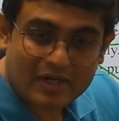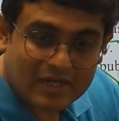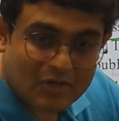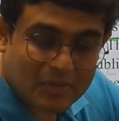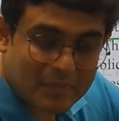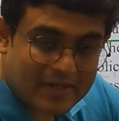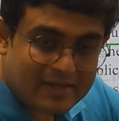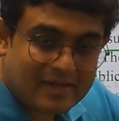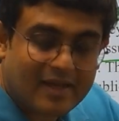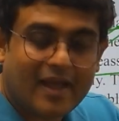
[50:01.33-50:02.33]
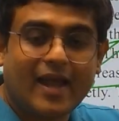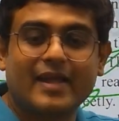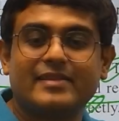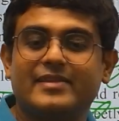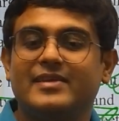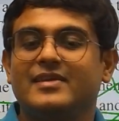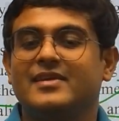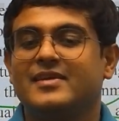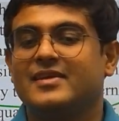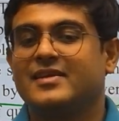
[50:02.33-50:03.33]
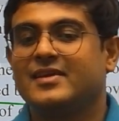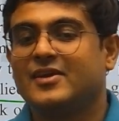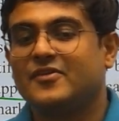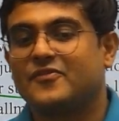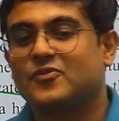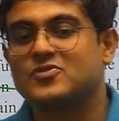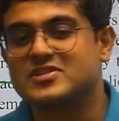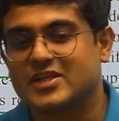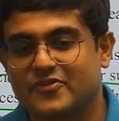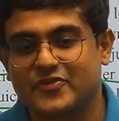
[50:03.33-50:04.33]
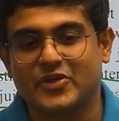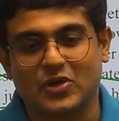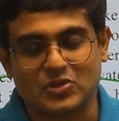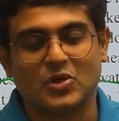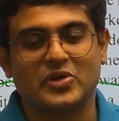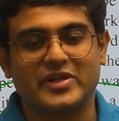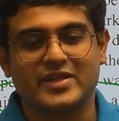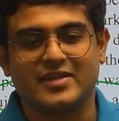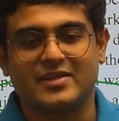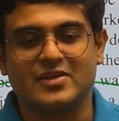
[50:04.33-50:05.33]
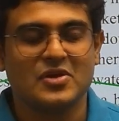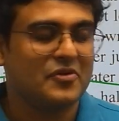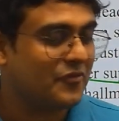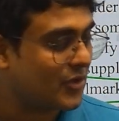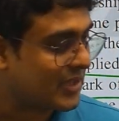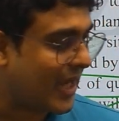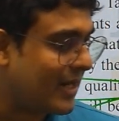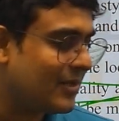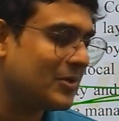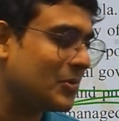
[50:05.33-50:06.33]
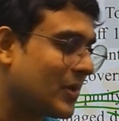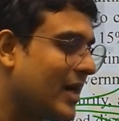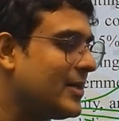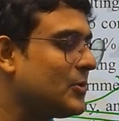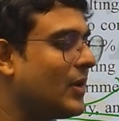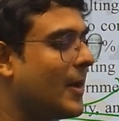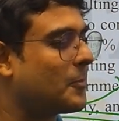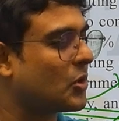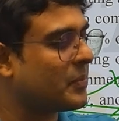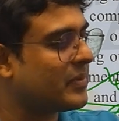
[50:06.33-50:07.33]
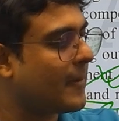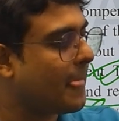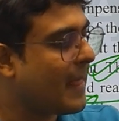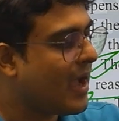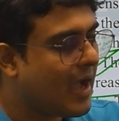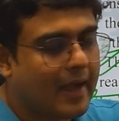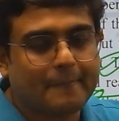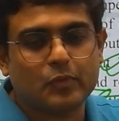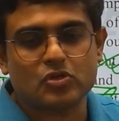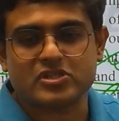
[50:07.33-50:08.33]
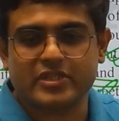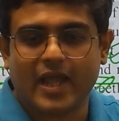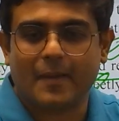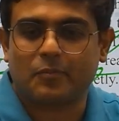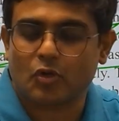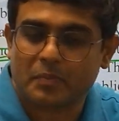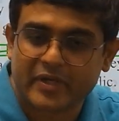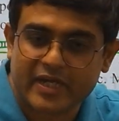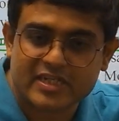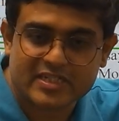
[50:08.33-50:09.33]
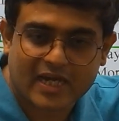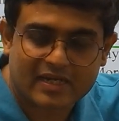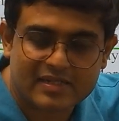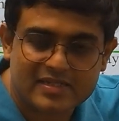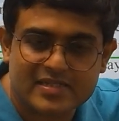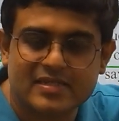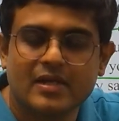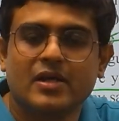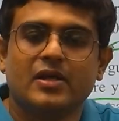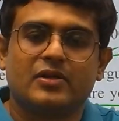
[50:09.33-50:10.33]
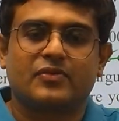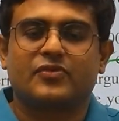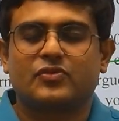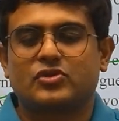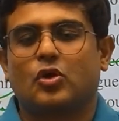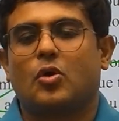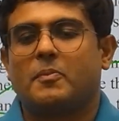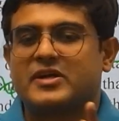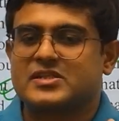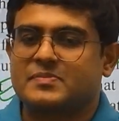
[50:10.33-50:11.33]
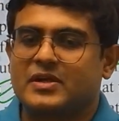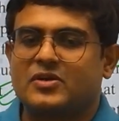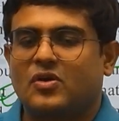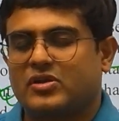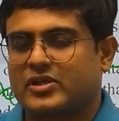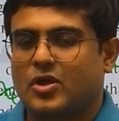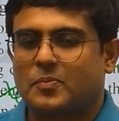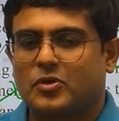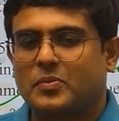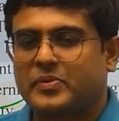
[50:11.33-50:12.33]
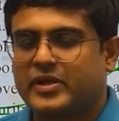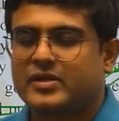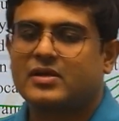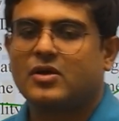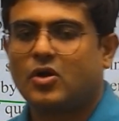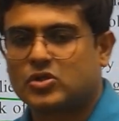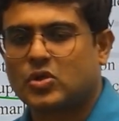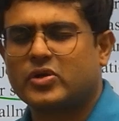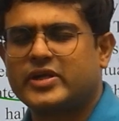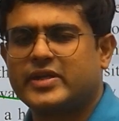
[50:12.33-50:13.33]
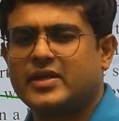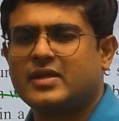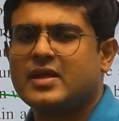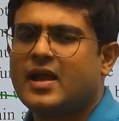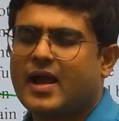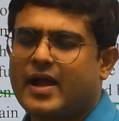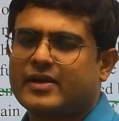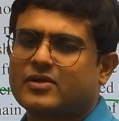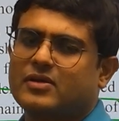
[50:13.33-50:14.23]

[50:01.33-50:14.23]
government and the food safety authority. For that, you write, you will approach the appropriate channels through the ombudsman or the appropriate authority, and